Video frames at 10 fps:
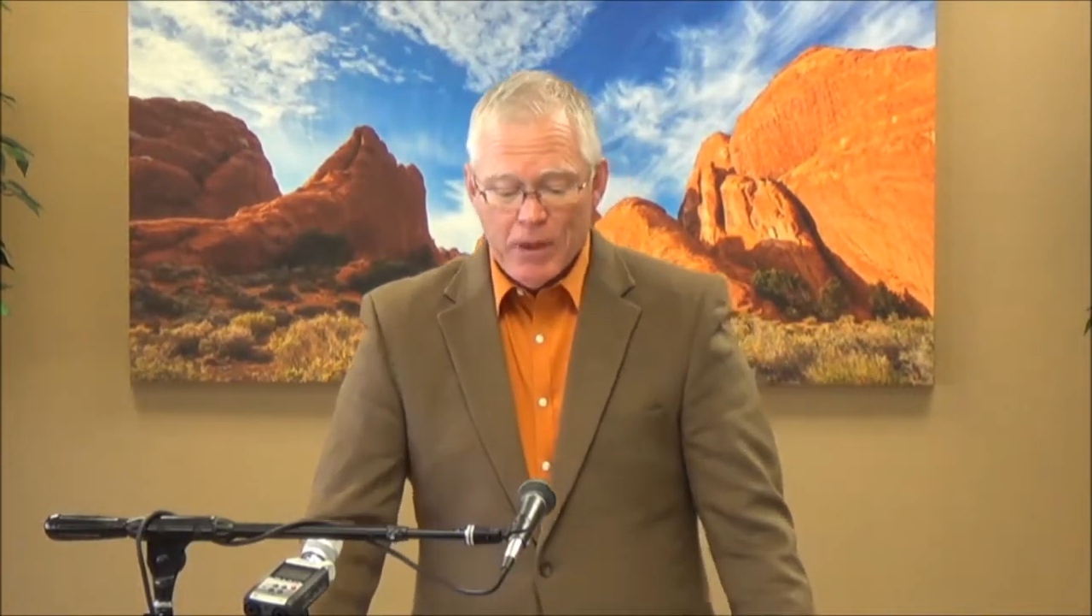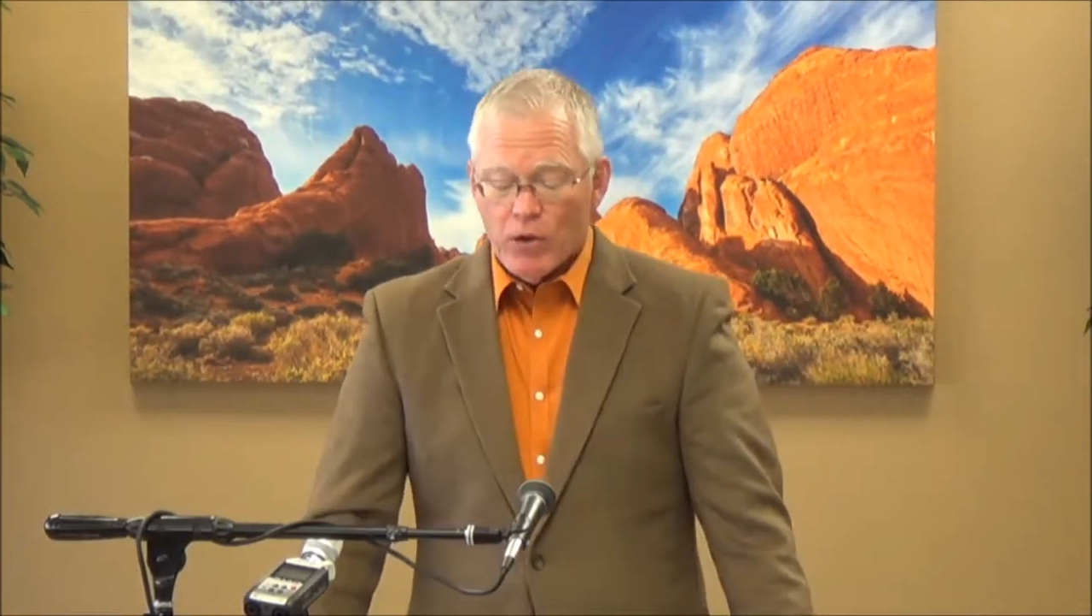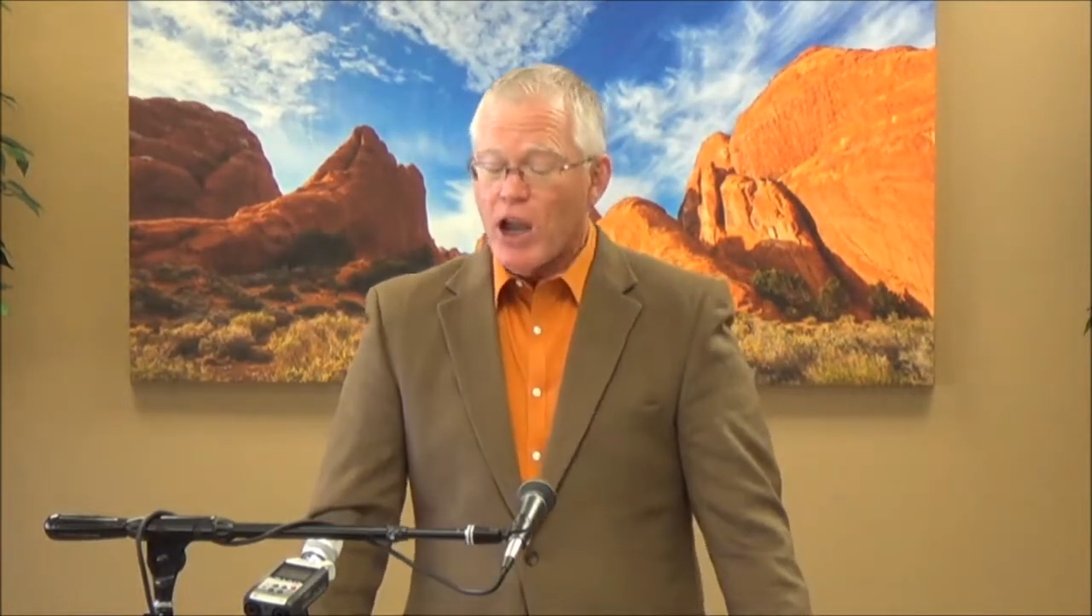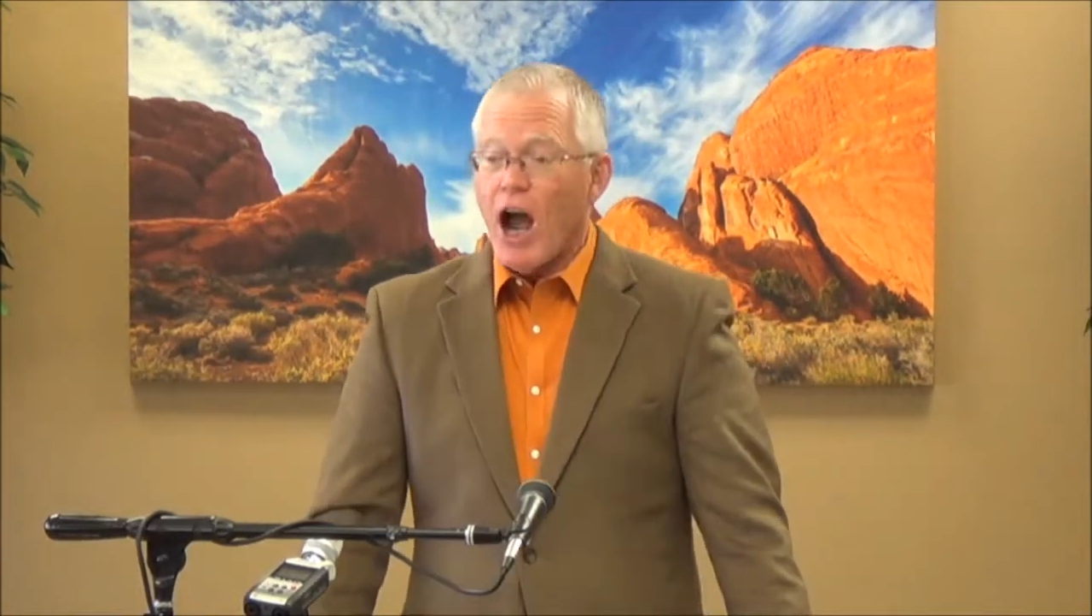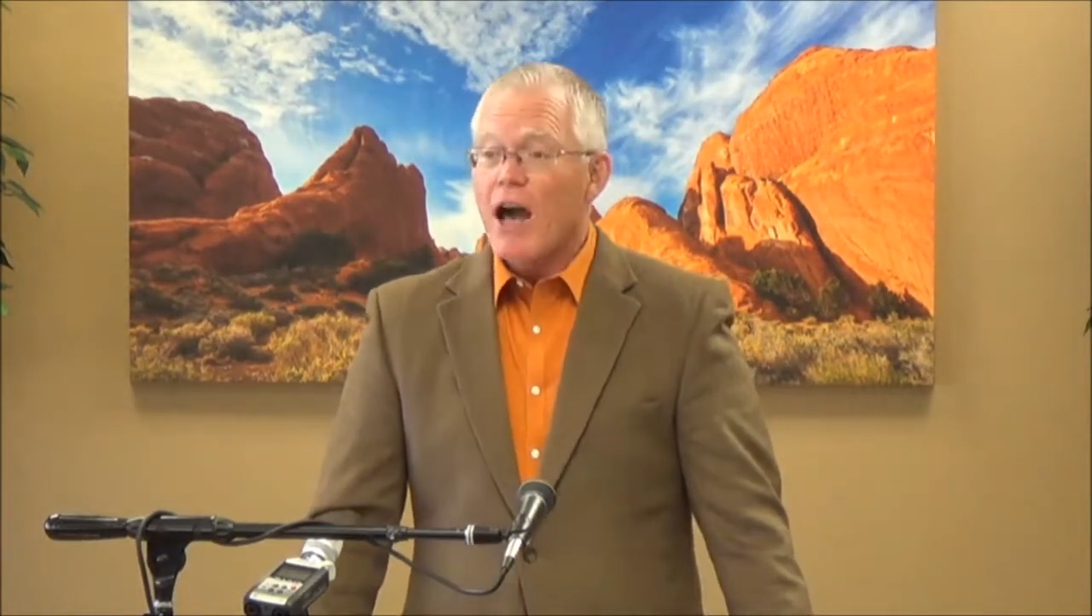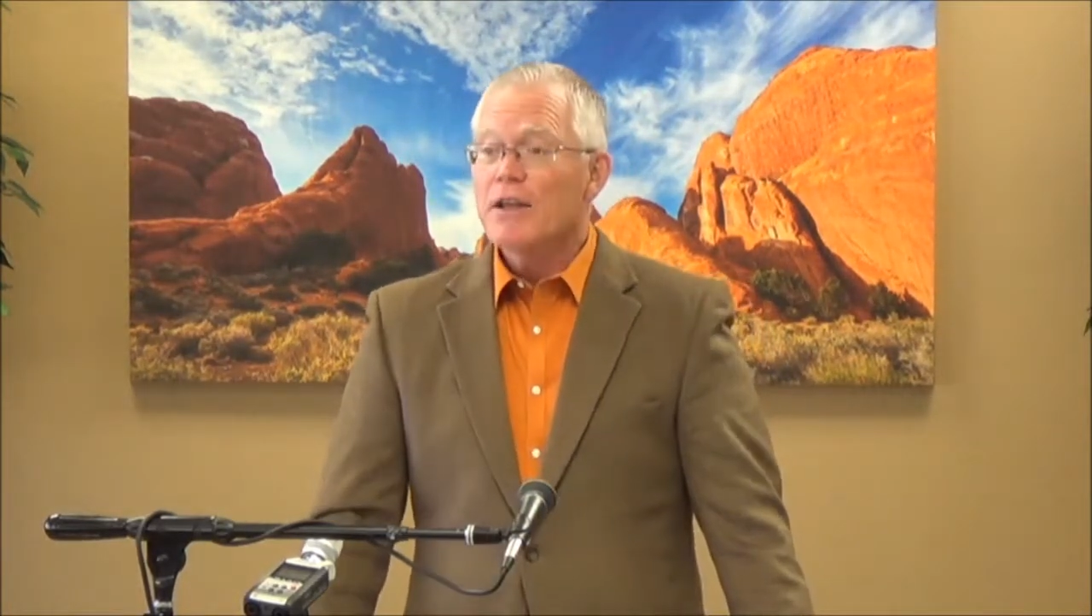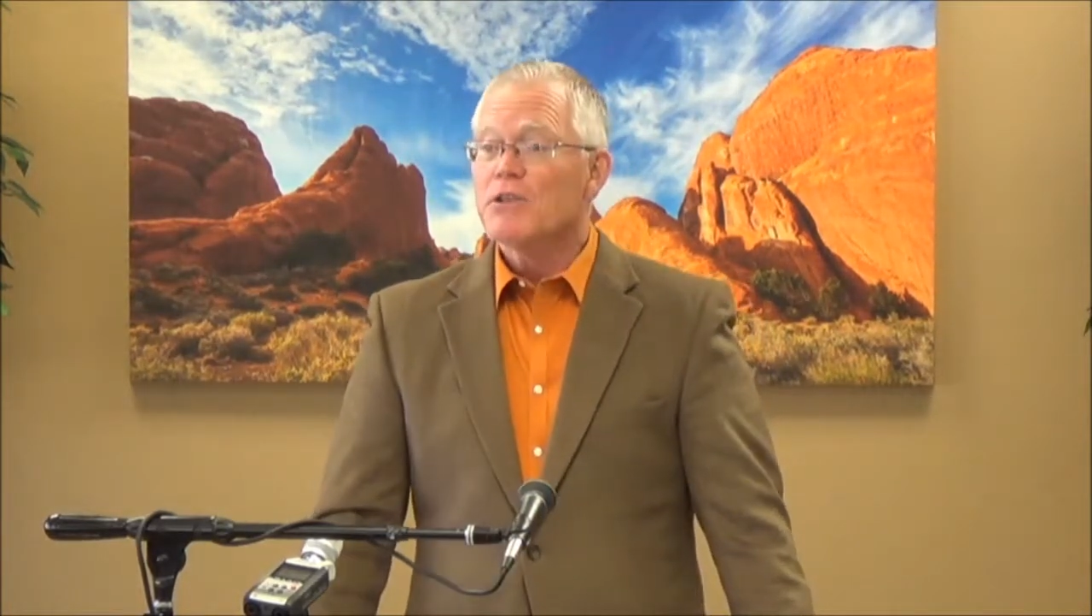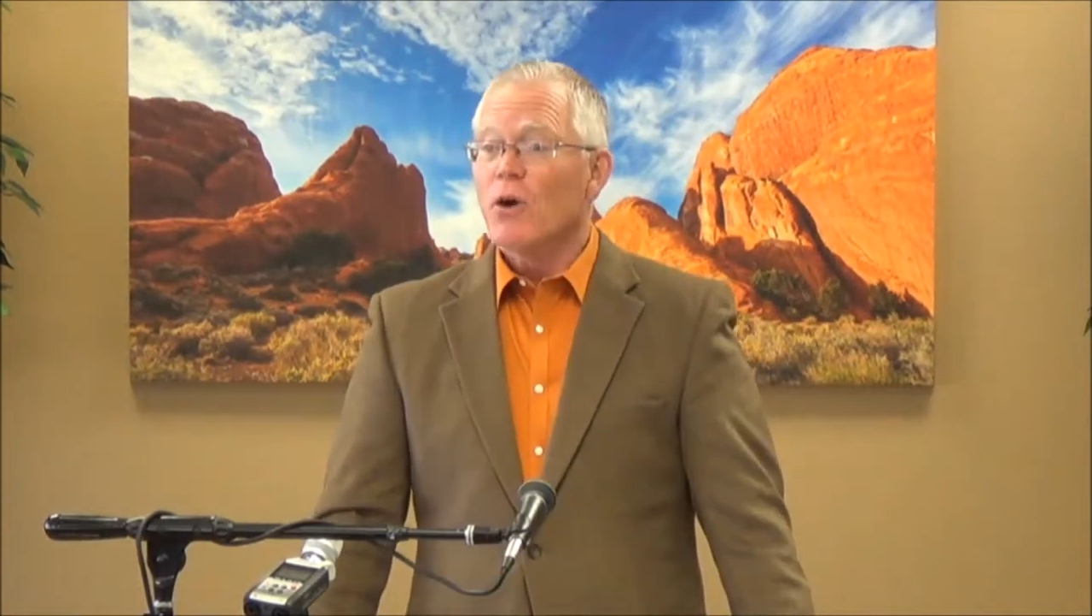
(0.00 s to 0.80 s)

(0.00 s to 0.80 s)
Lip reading: Well, God is